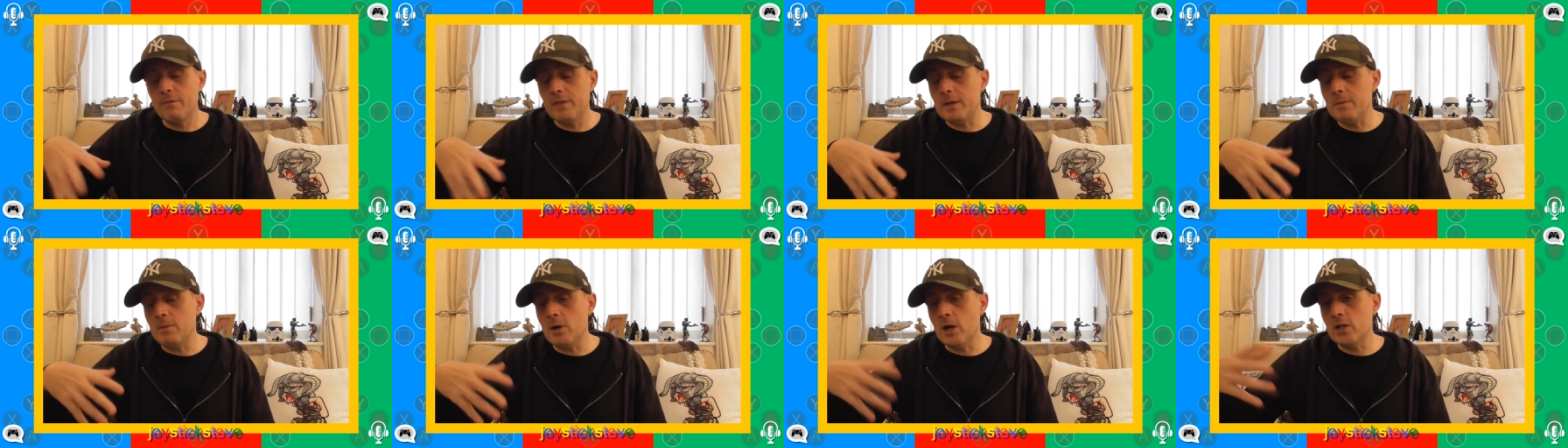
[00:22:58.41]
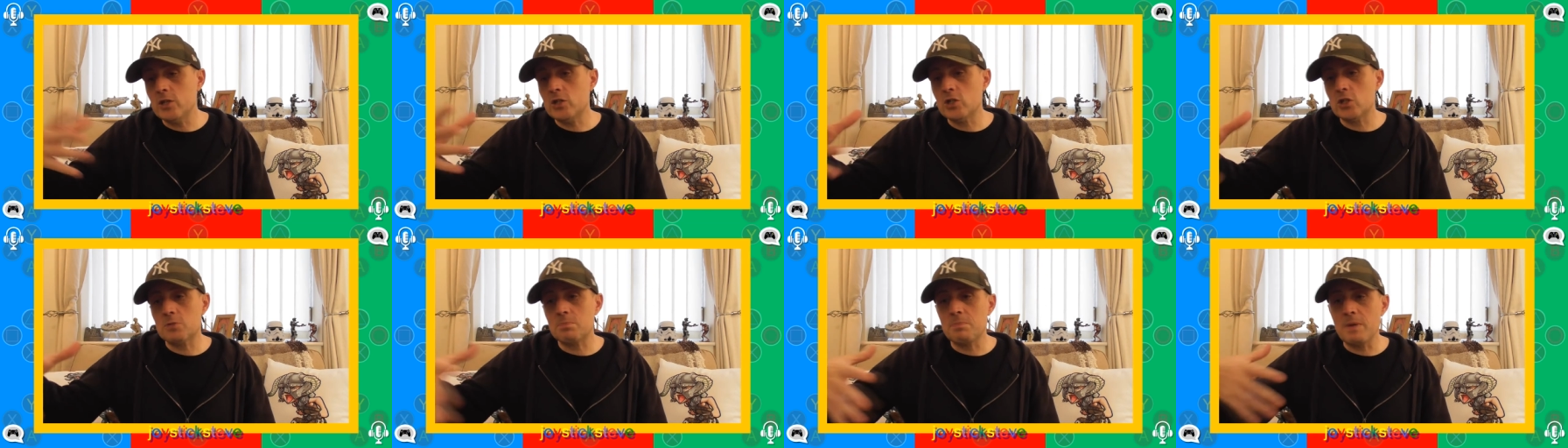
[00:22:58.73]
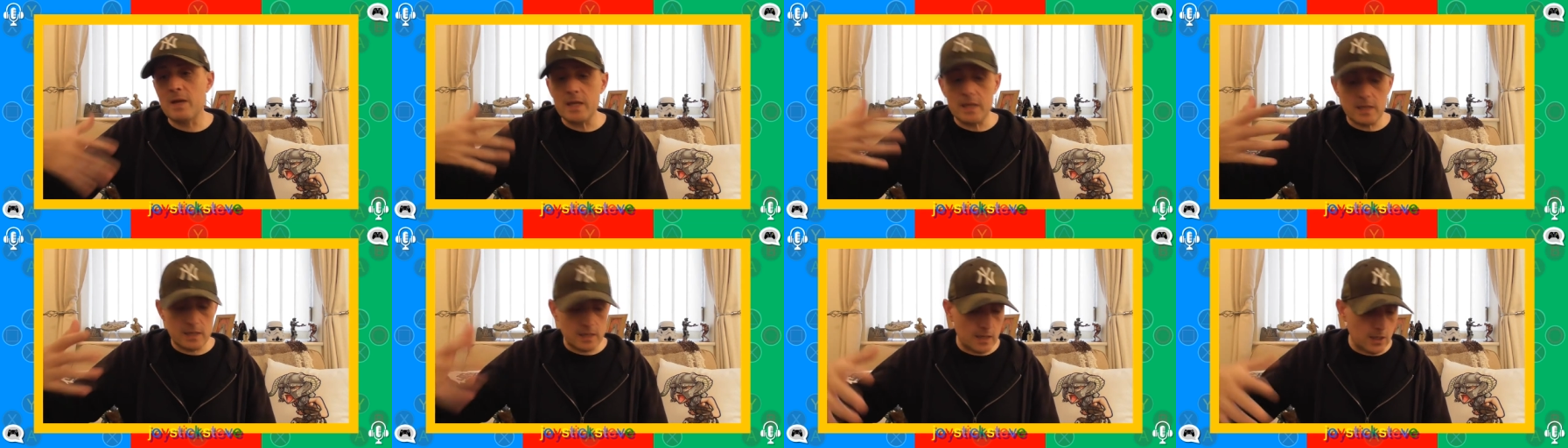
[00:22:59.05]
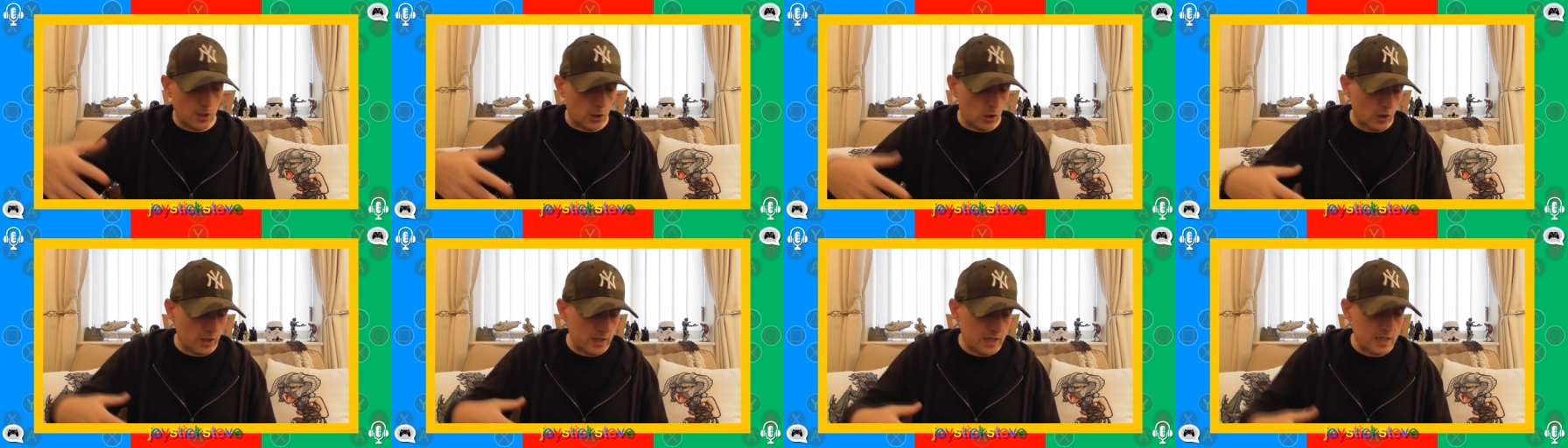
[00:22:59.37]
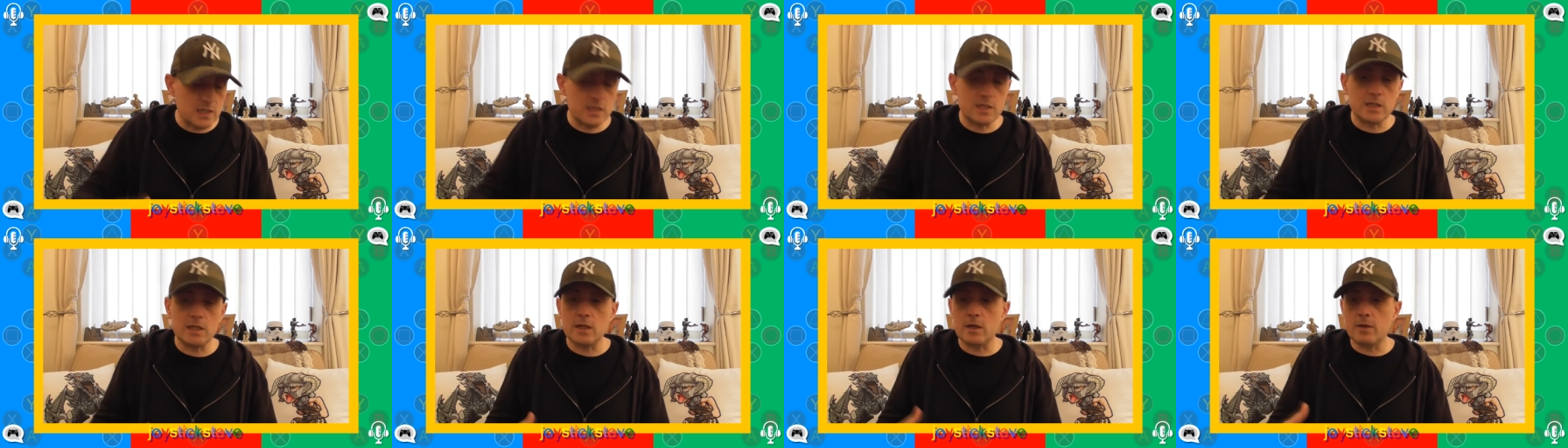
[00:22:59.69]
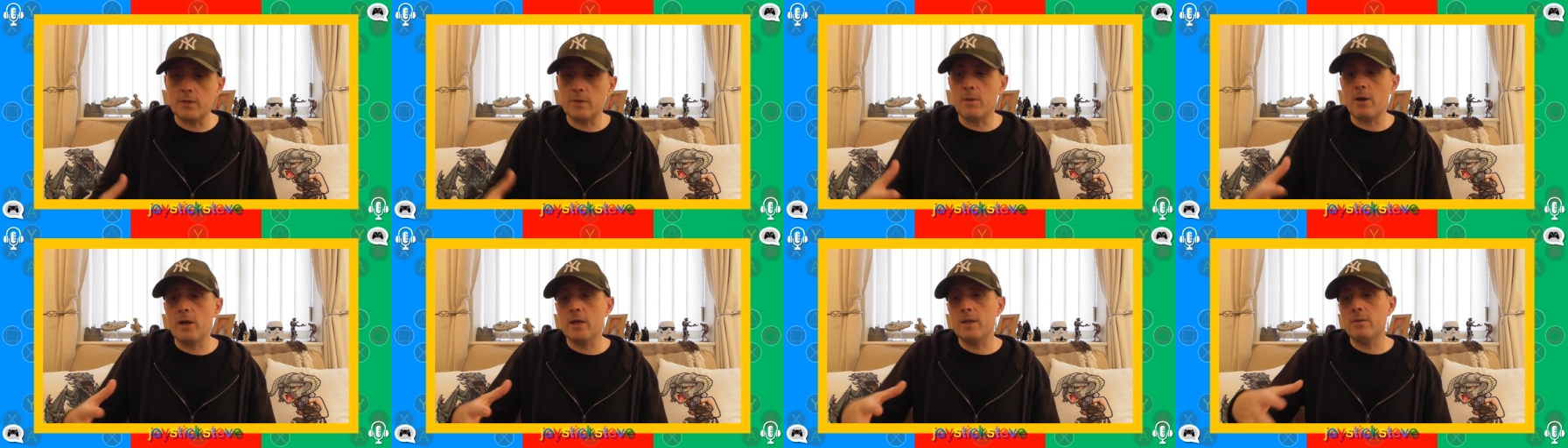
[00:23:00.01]
They might just make it a lot
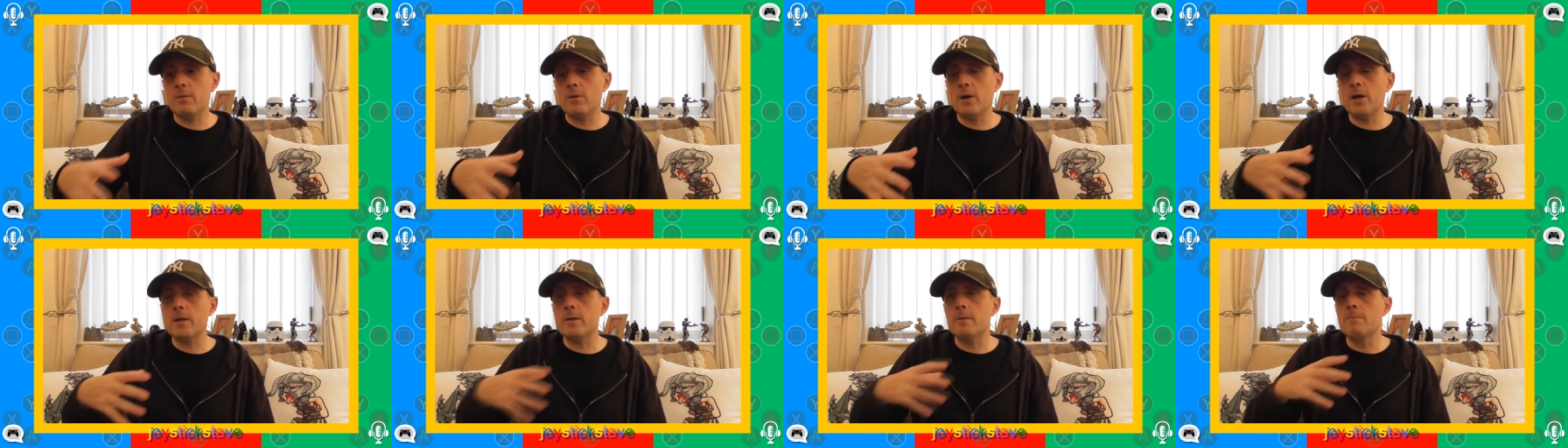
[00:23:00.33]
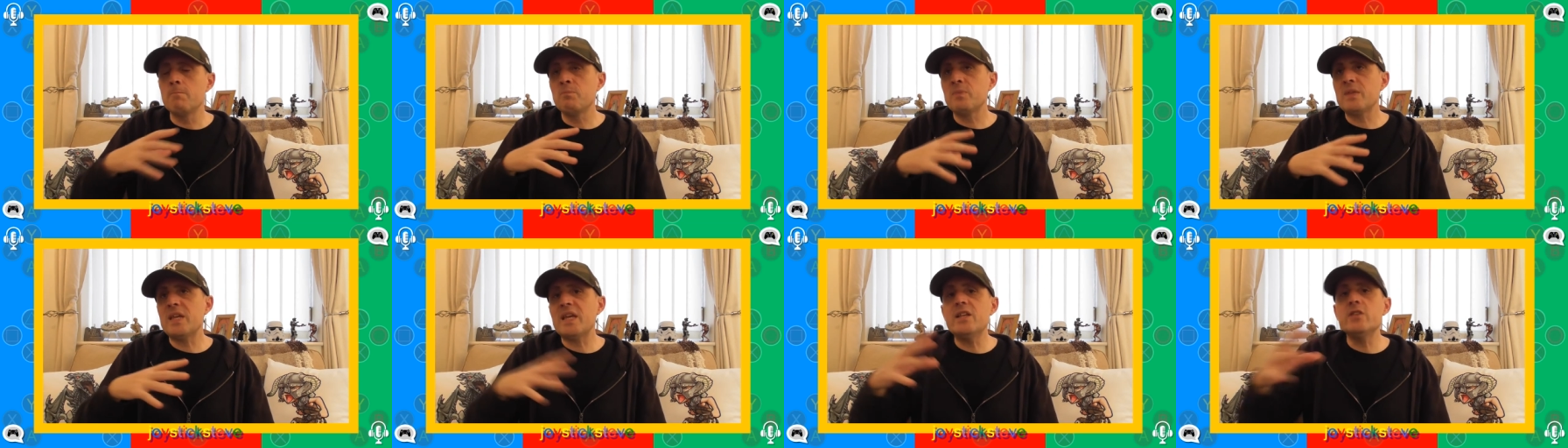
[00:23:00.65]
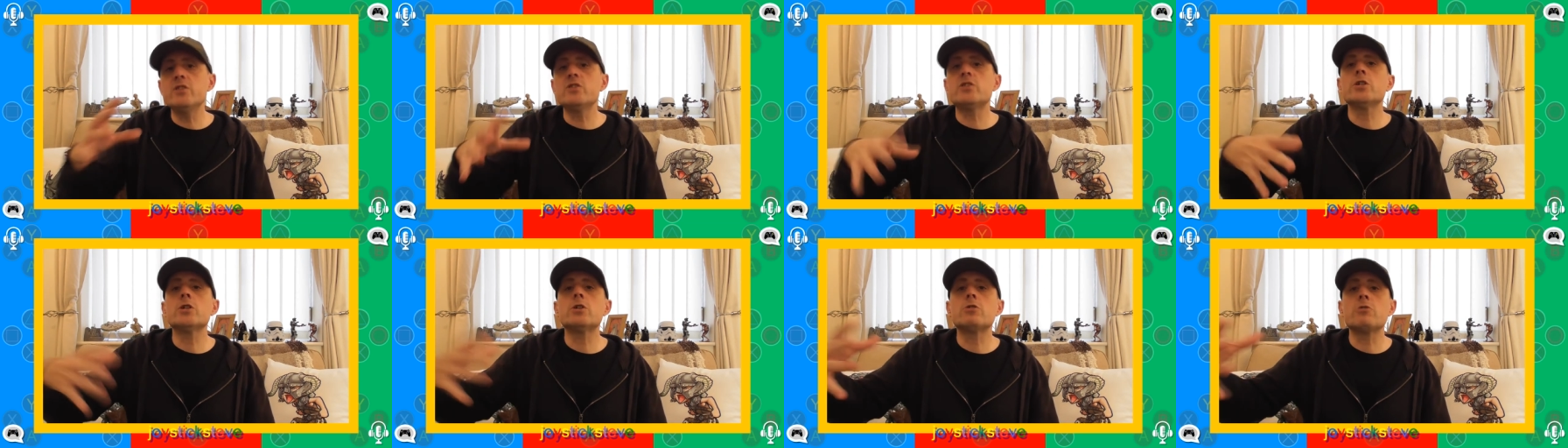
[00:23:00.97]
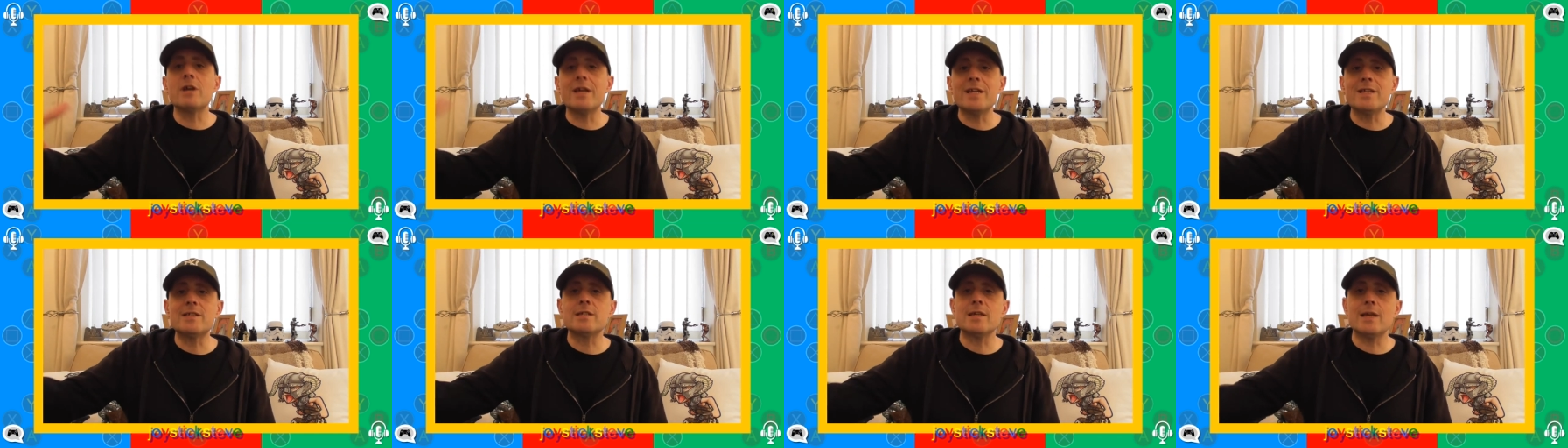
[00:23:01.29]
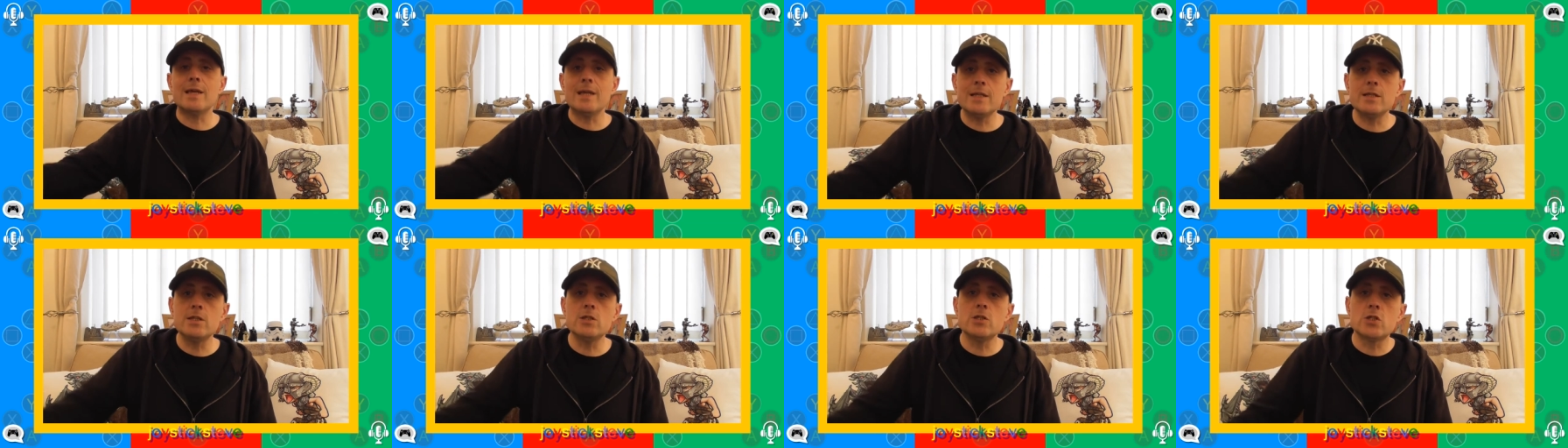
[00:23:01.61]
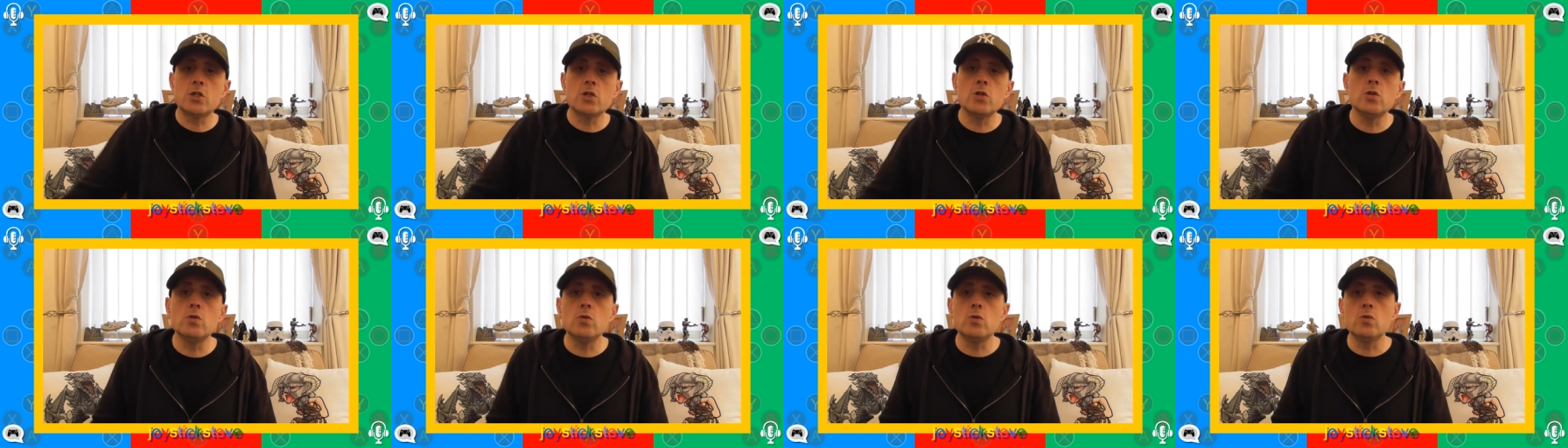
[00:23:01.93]
easier. They might they might integrate it
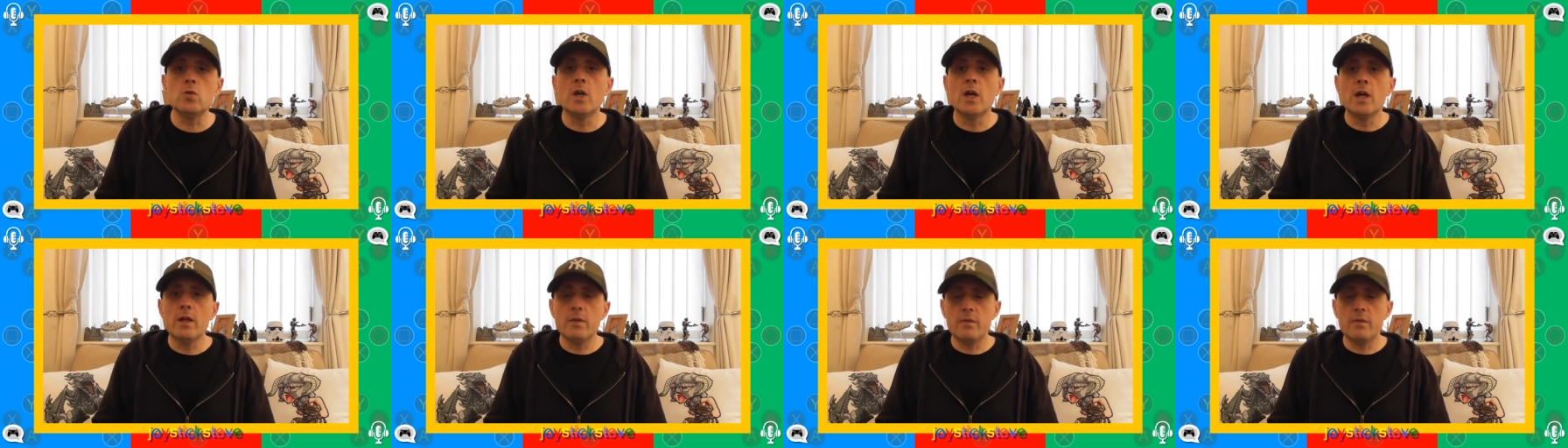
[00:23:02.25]
into